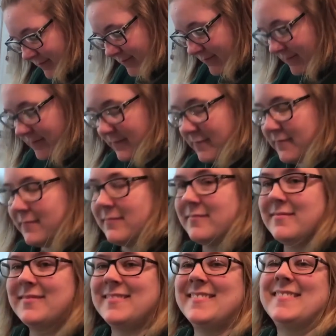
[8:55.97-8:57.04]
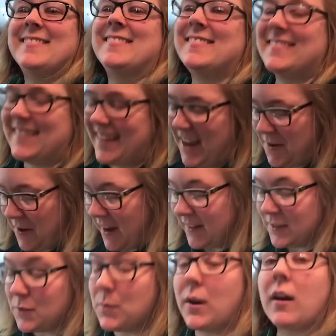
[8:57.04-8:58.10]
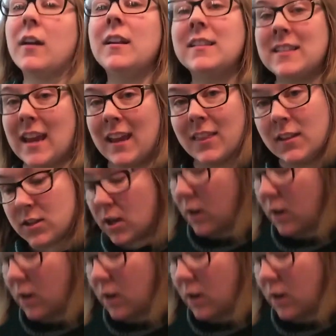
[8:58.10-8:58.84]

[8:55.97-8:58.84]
with me always. Okay, so we're going to take